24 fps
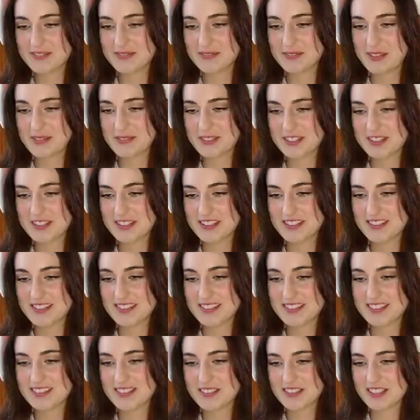Maybe
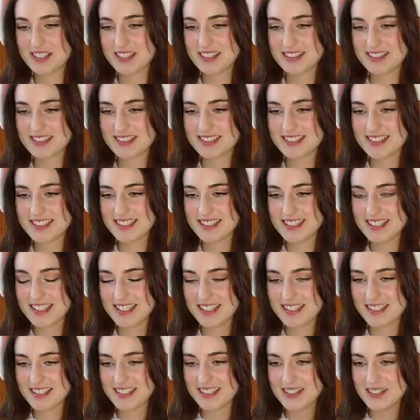not. Okay, let's see.
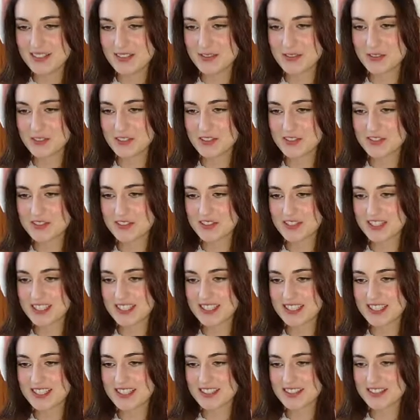Fourth
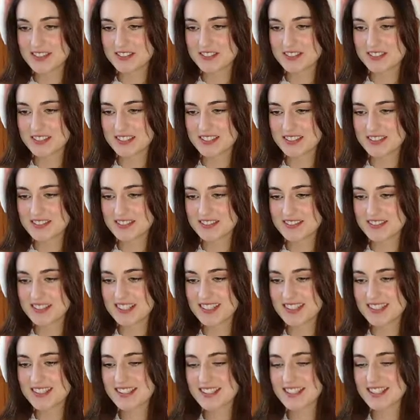grade news.
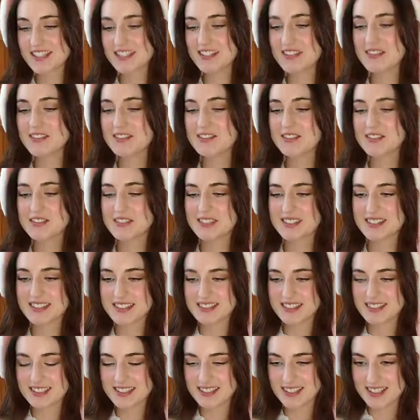That's
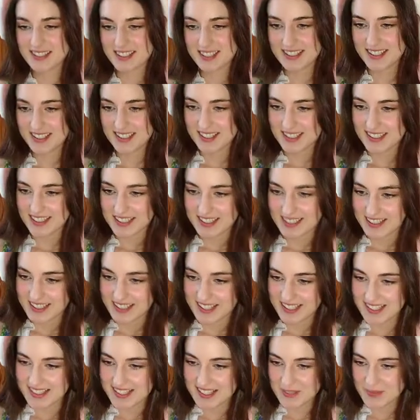cute.
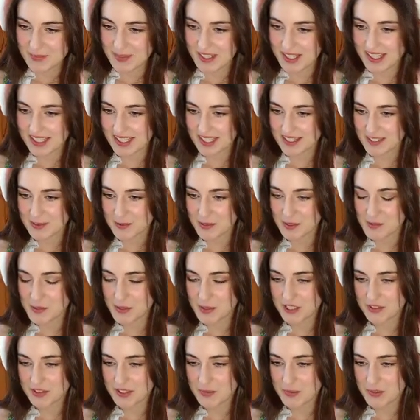Kiss me again when
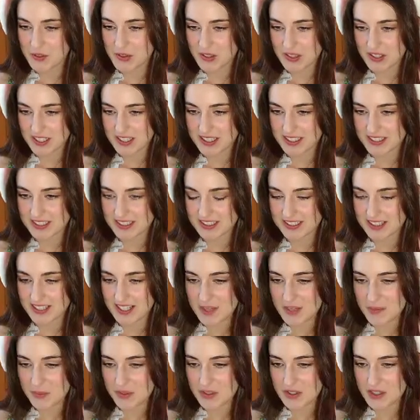we're reborn.
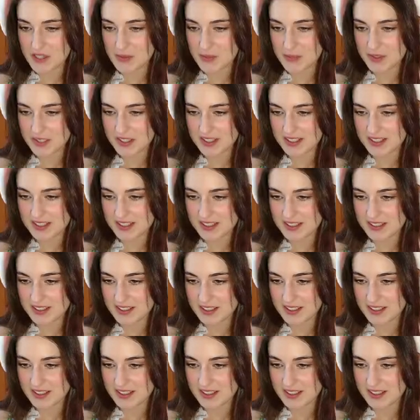I promise.